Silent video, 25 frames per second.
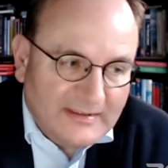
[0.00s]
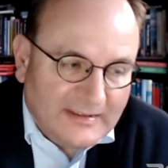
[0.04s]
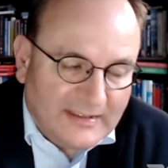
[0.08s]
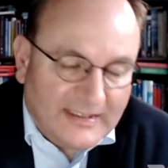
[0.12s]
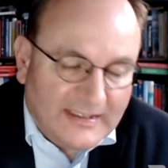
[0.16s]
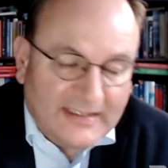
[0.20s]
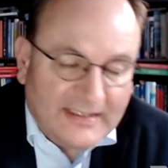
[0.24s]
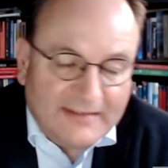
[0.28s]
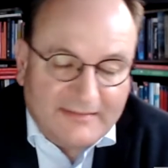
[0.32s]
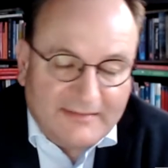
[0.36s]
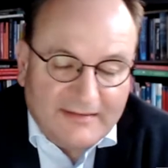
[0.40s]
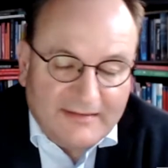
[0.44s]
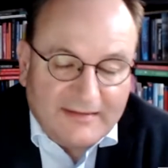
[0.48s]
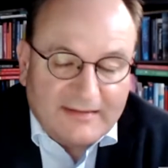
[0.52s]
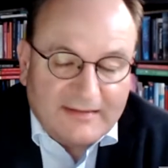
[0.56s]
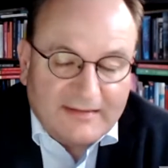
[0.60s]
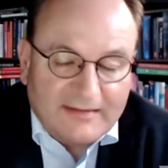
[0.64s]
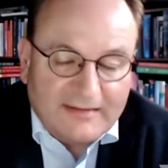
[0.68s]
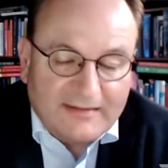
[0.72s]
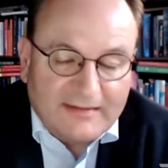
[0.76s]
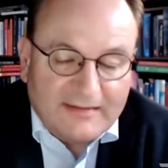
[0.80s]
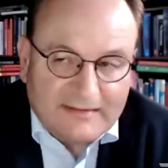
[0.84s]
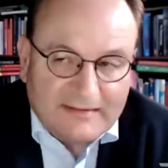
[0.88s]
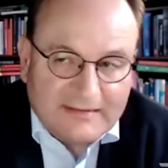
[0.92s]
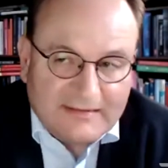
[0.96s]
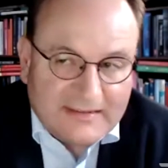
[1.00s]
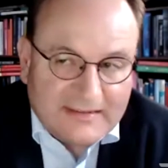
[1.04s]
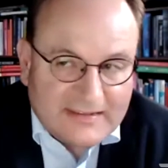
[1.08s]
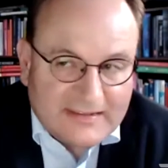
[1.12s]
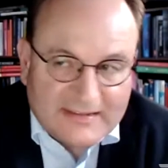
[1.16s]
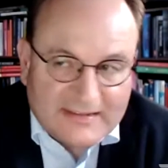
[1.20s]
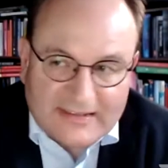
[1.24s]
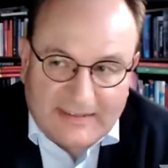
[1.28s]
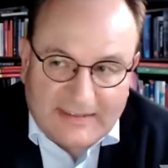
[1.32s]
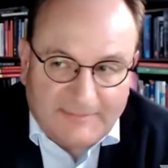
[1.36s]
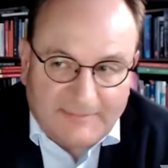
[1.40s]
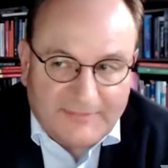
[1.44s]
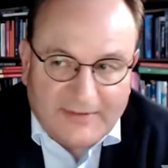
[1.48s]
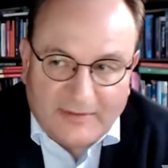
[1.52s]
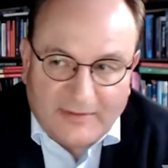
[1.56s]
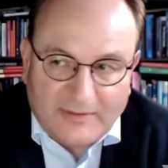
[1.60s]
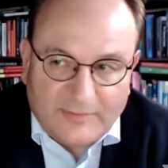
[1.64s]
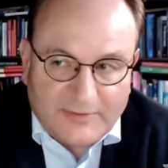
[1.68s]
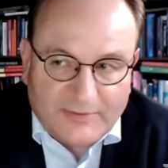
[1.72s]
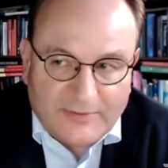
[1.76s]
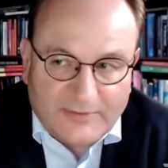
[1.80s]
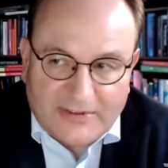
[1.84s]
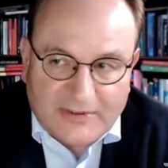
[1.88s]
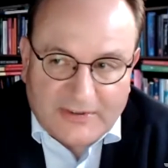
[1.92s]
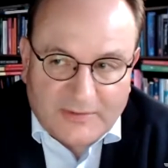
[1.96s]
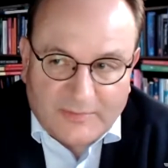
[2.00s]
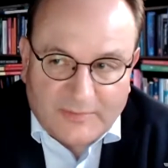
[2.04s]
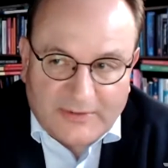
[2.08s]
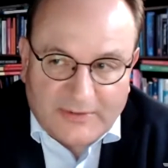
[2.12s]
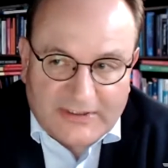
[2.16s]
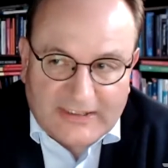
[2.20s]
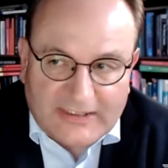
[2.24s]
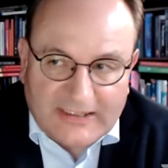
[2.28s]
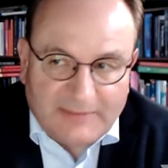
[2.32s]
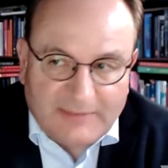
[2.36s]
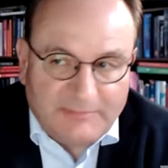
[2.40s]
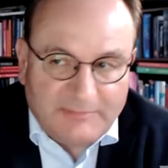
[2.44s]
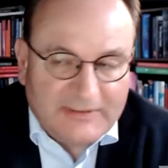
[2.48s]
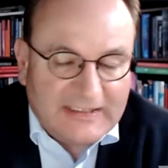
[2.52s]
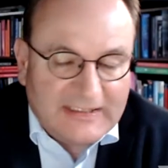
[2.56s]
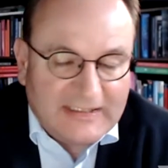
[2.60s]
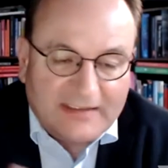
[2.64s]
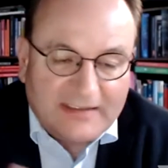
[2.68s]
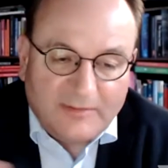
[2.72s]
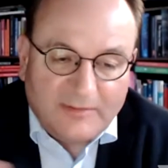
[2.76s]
I think this is something which, which can be done.